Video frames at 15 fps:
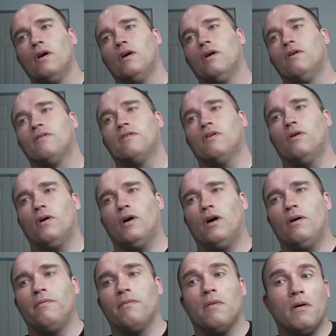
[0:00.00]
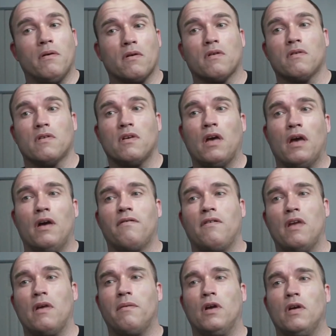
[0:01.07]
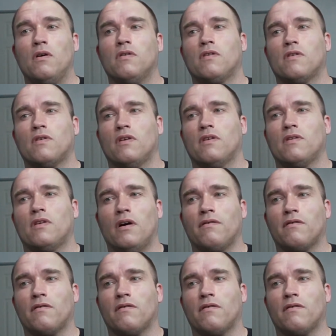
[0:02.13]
So I was going to say, if anybody uses this stuff